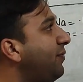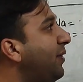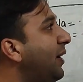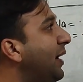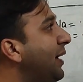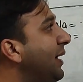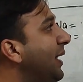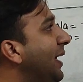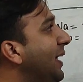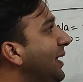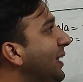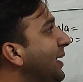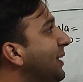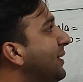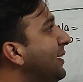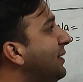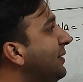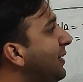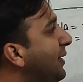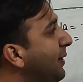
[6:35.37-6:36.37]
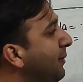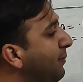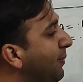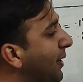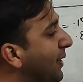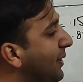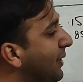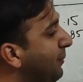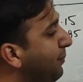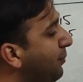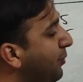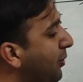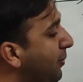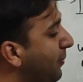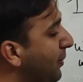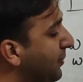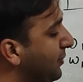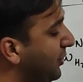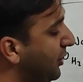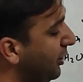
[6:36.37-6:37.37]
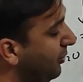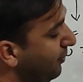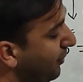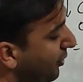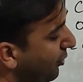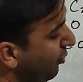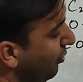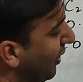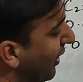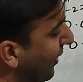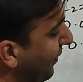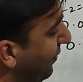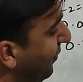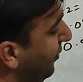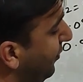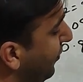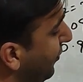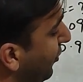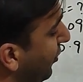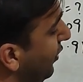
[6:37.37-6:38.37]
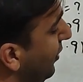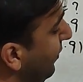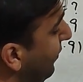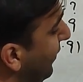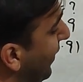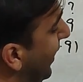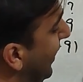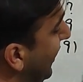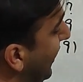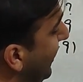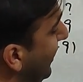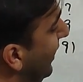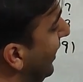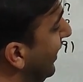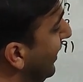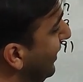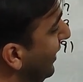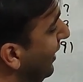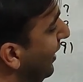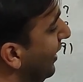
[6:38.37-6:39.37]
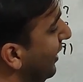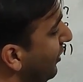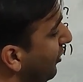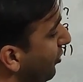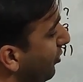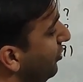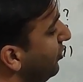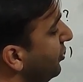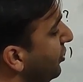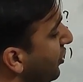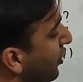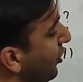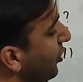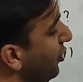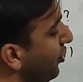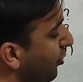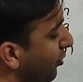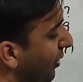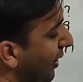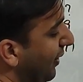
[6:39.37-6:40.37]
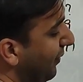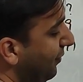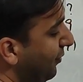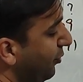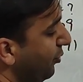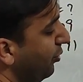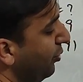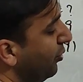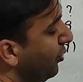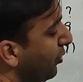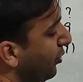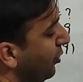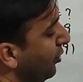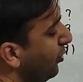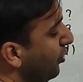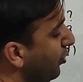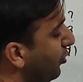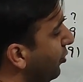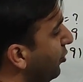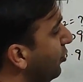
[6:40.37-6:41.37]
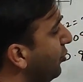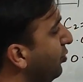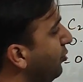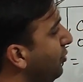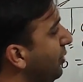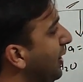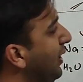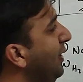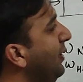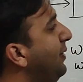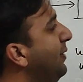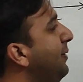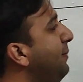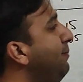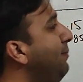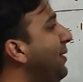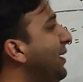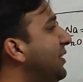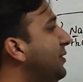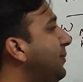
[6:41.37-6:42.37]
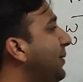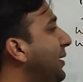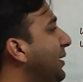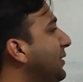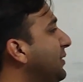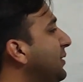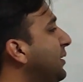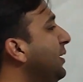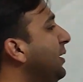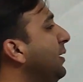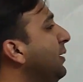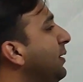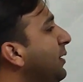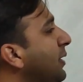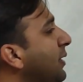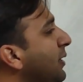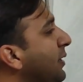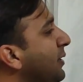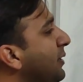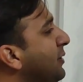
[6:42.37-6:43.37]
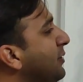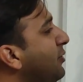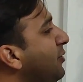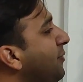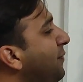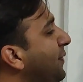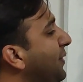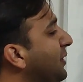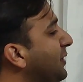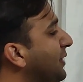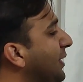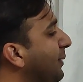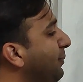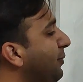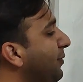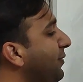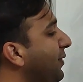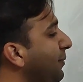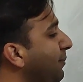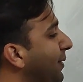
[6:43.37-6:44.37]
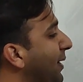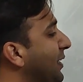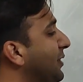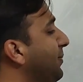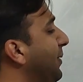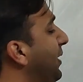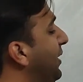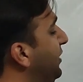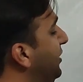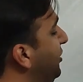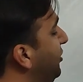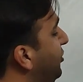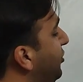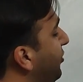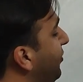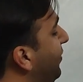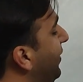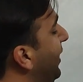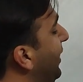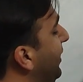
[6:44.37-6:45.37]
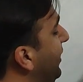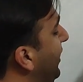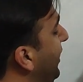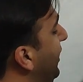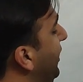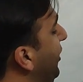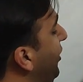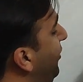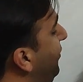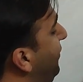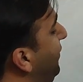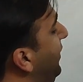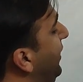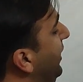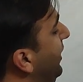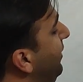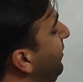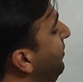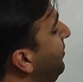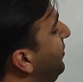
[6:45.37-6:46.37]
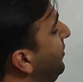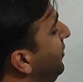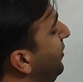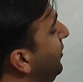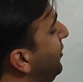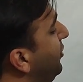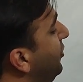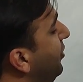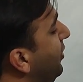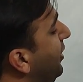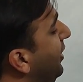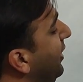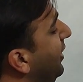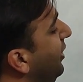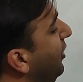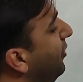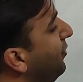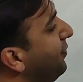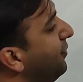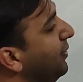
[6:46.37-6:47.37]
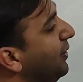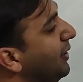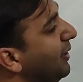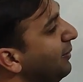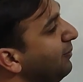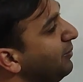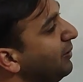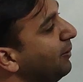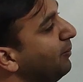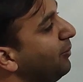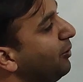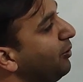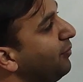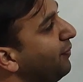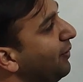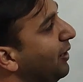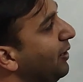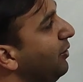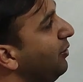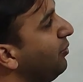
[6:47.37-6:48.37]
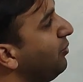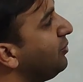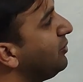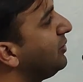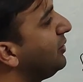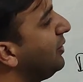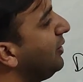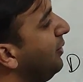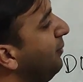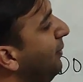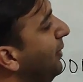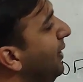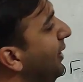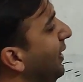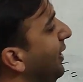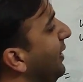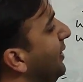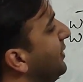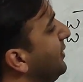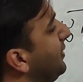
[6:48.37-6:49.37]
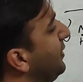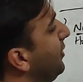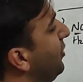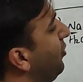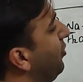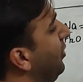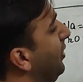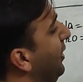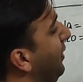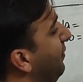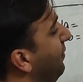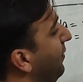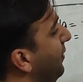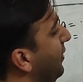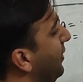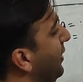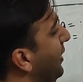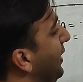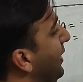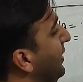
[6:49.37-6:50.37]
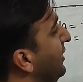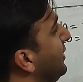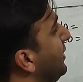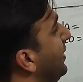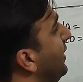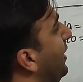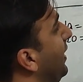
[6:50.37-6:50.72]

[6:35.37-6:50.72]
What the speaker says: find any other thing by the problem statement. You have, for finding the other unknowns, you have to go to the mass balance. So the first step of the mass balance is to find degree of freedom. So the degree of freedom, number of unknowns remaining is only this